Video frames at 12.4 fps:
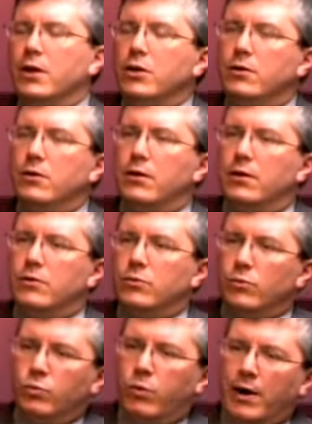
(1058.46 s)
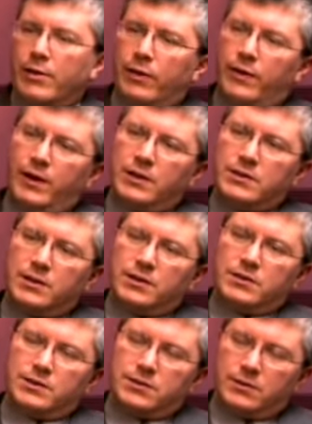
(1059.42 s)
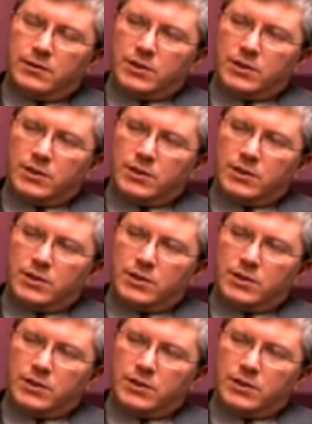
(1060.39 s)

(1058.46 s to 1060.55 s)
You, it, uh, one of the things that's